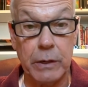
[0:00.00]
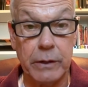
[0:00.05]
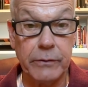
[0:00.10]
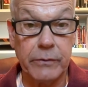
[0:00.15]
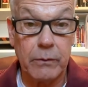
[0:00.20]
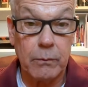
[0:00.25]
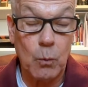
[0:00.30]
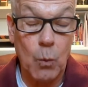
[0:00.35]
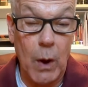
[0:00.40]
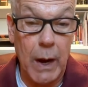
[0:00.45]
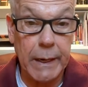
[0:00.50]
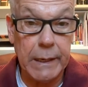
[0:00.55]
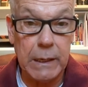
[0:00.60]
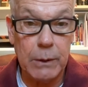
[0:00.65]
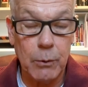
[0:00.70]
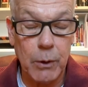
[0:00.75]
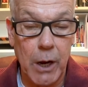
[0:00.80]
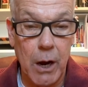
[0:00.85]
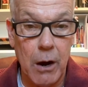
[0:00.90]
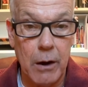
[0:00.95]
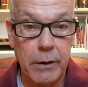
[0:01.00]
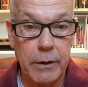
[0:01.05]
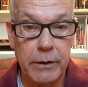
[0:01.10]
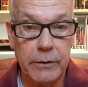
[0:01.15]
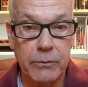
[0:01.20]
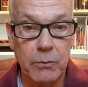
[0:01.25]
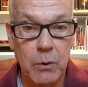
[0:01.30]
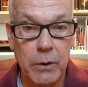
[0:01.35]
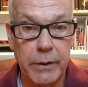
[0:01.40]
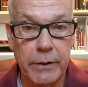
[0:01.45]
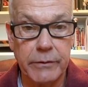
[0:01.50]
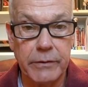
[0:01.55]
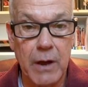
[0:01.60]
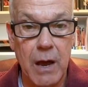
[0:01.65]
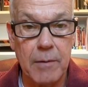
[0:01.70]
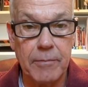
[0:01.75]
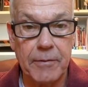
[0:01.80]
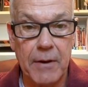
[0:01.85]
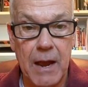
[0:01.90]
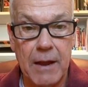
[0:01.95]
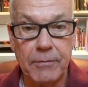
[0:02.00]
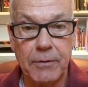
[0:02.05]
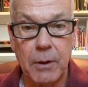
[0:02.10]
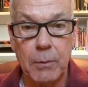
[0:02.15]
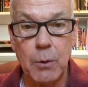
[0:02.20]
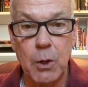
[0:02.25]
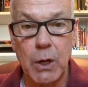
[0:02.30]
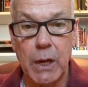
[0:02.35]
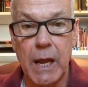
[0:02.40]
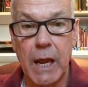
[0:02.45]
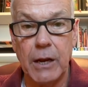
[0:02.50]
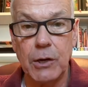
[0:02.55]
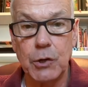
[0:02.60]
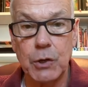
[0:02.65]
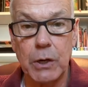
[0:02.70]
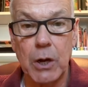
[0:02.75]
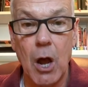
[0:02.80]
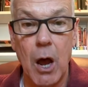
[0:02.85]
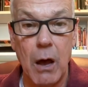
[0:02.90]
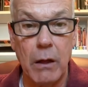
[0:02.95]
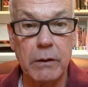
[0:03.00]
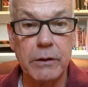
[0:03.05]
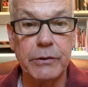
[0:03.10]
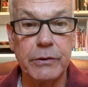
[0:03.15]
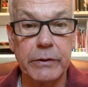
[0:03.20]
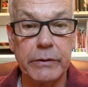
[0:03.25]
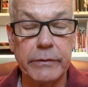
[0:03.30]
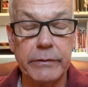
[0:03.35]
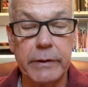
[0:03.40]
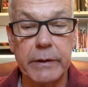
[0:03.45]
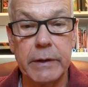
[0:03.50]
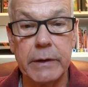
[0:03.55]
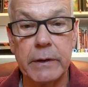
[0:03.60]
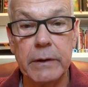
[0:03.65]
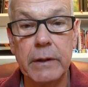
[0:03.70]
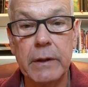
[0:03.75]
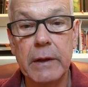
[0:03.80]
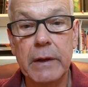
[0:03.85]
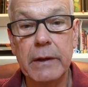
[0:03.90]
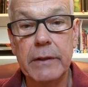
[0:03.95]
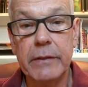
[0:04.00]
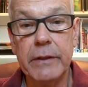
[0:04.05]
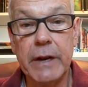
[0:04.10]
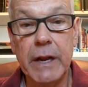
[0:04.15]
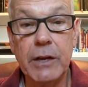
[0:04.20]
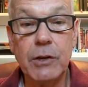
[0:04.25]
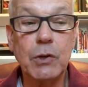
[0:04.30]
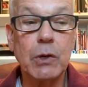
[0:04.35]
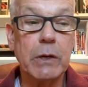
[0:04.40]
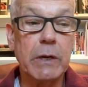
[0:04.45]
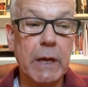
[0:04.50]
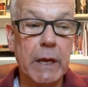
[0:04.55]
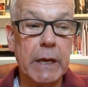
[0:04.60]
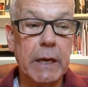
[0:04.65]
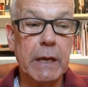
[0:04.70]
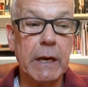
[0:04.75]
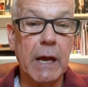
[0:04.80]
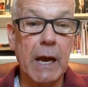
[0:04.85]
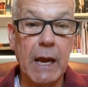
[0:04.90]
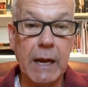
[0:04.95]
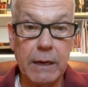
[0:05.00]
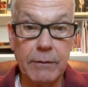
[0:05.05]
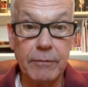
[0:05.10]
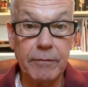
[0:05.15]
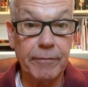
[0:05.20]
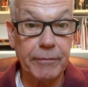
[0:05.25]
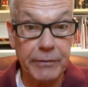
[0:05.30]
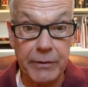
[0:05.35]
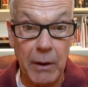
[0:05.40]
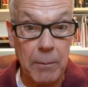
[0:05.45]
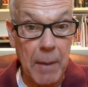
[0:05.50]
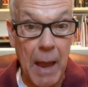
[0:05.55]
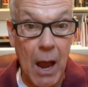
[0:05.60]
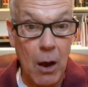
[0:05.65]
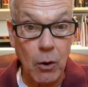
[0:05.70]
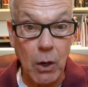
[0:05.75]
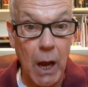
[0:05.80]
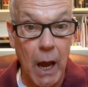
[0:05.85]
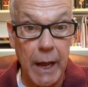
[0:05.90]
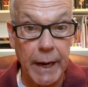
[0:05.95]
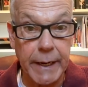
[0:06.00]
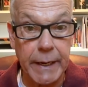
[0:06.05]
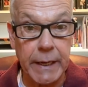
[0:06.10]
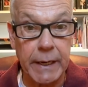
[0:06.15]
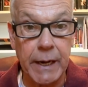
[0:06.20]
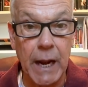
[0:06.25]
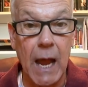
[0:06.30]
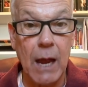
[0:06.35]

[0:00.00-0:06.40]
It's widely regarded as one of the top 5 communication colleges in the nation, and I somehow got in.